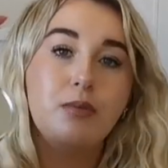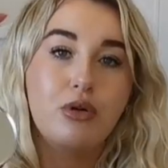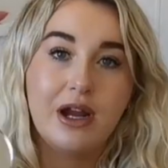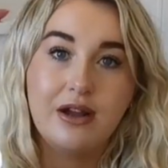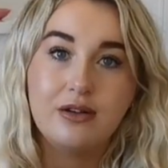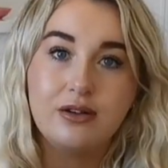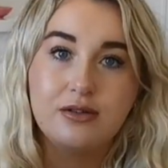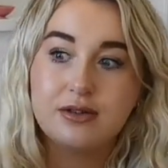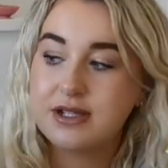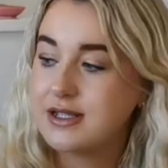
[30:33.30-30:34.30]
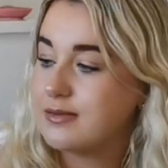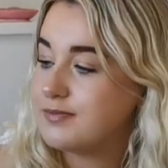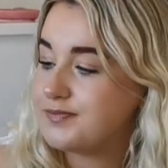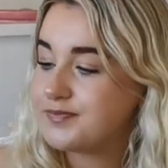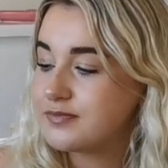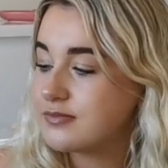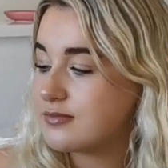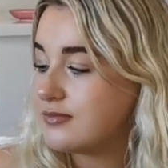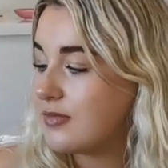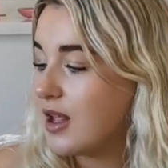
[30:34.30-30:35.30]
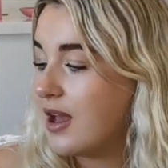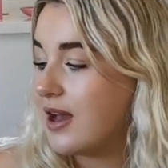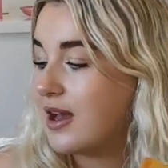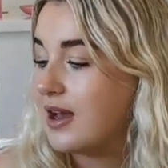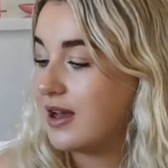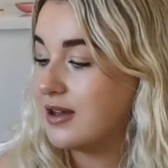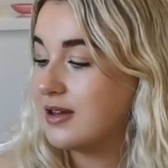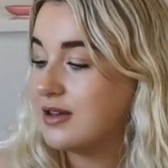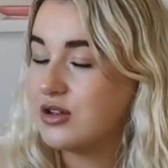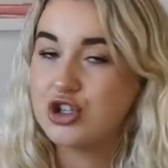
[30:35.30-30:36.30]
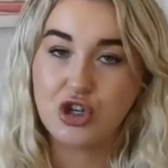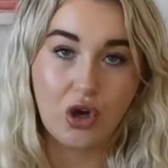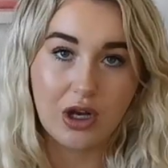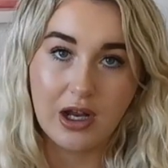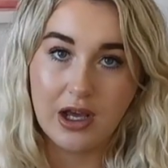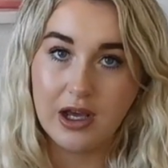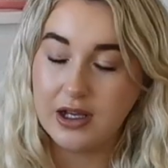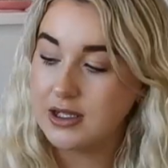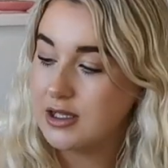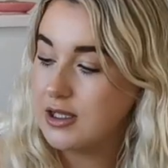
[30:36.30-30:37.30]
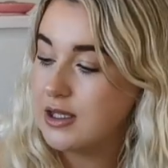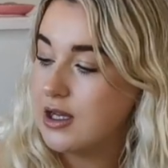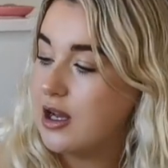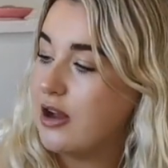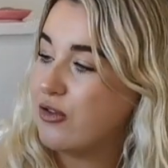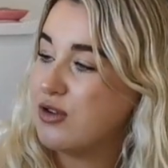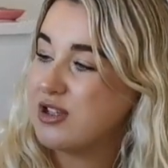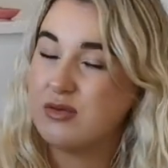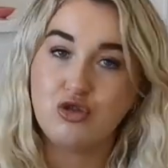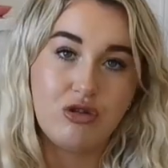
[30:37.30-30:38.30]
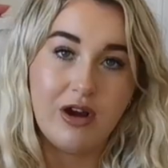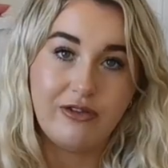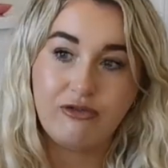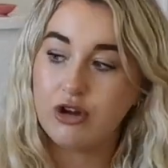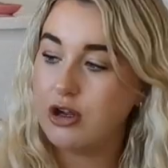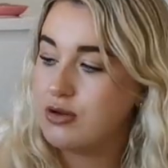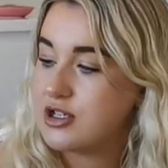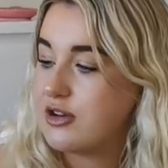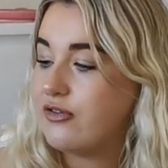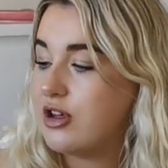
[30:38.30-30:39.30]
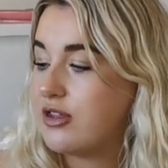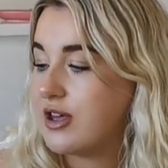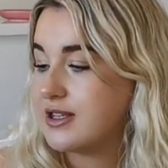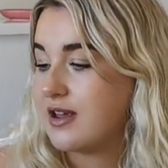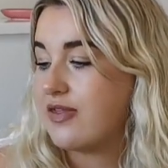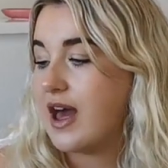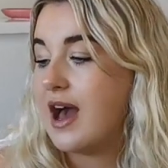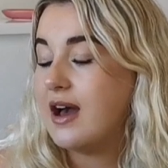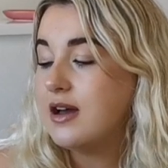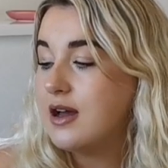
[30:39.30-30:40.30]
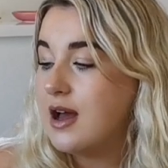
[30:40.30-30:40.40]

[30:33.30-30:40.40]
Pringles, chocolate, I've got some dried fruit, just a few things like that.